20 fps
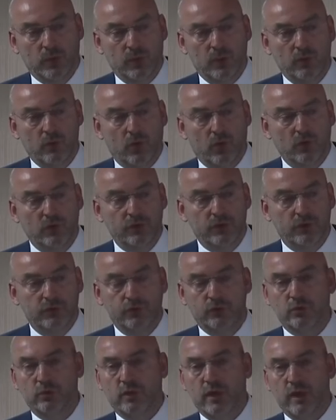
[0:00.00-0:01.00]
in order
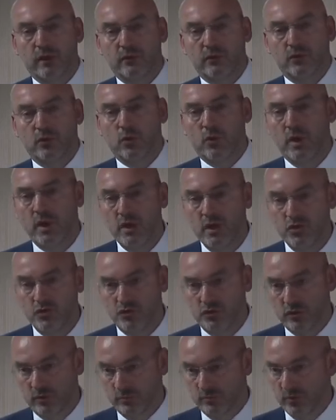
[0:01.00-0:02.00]
to get
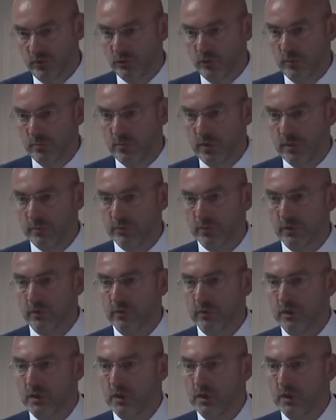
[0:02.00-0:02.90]
cohesion between people,